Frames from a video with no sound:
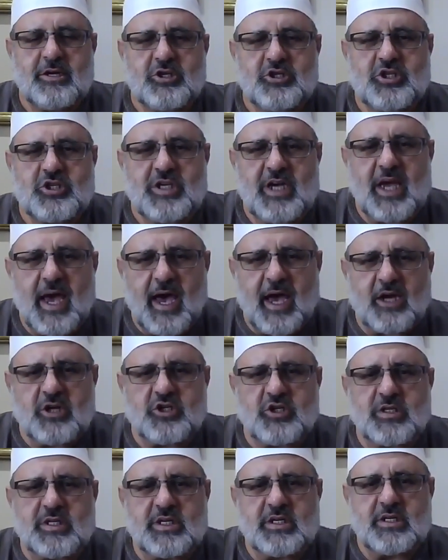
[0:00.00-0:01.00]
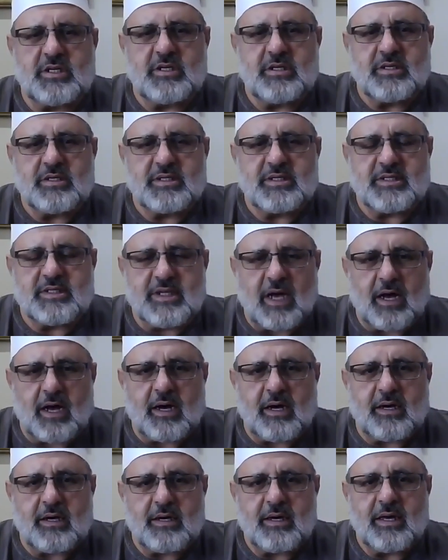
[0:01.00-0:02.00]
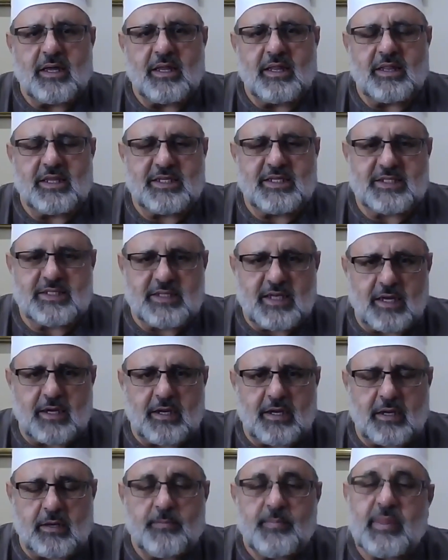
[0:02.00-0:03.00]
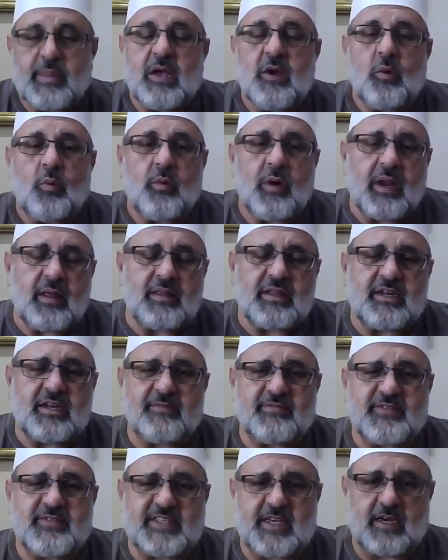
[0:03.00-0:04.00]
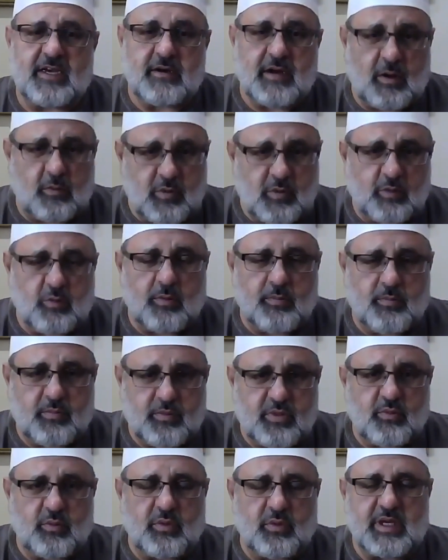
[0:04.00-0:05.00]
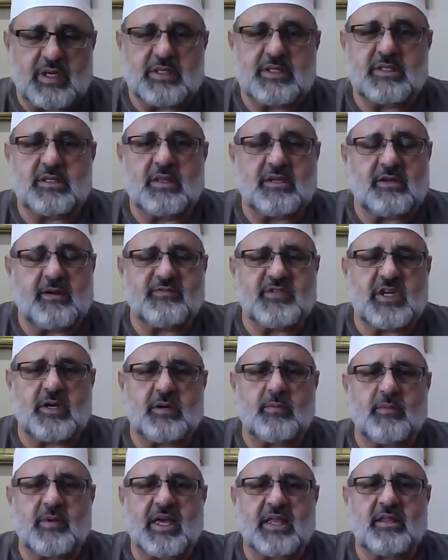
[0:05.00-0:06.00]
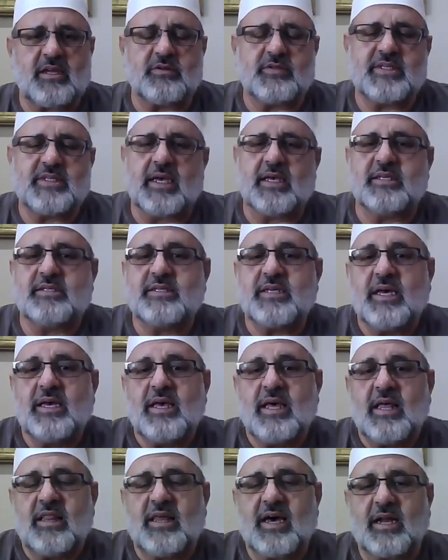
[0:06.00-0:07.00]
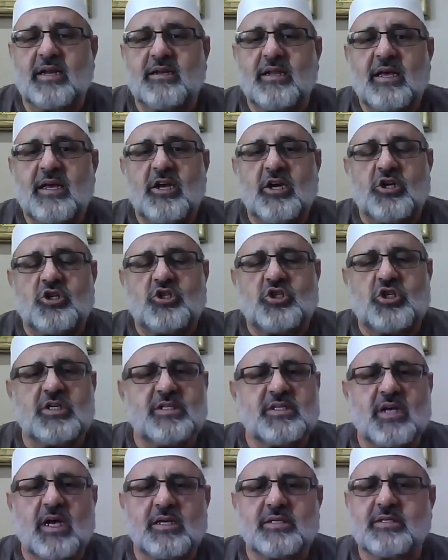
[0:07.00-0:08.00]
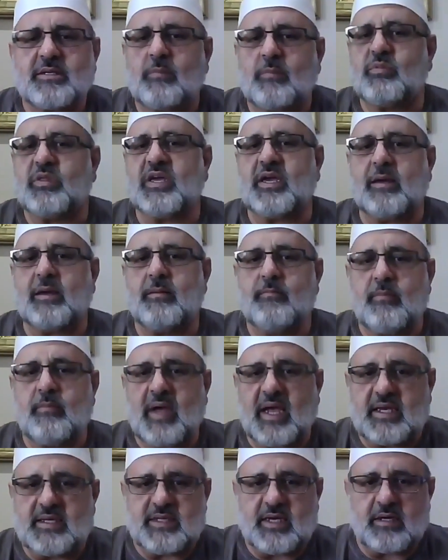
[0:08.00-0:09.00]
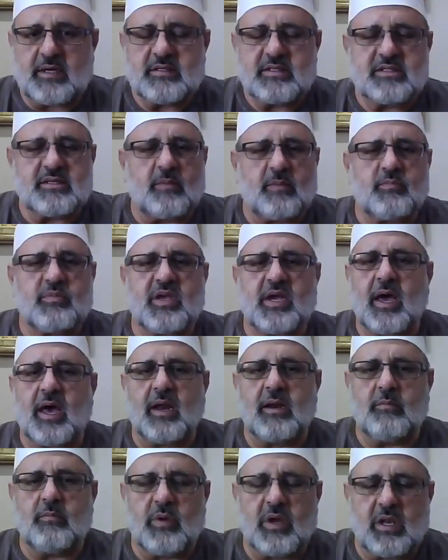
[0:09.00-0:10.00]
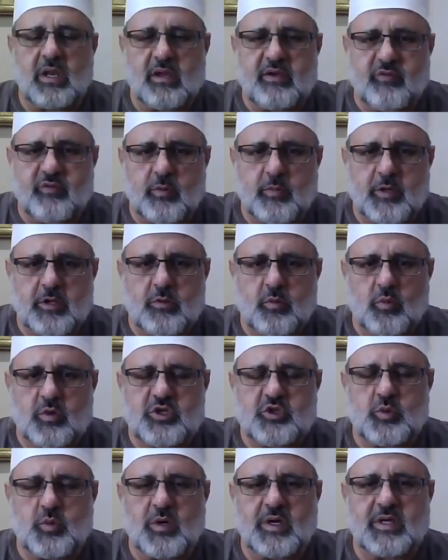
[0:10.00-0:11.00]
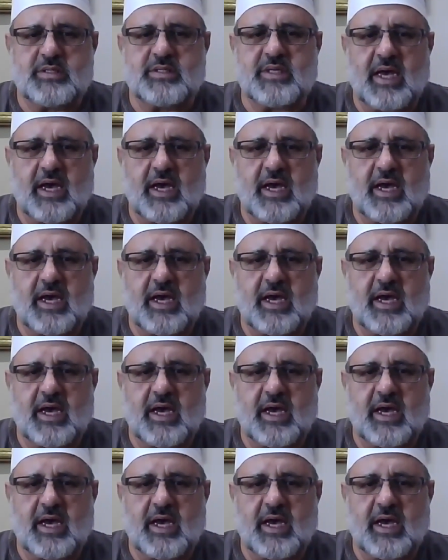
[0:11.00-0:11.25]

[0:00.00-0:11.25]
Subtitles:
She actually saw the sun. One of the tafsir, I want to go through this. The tafsir in Kathir says that she saw something amazing, something unbelievable, which was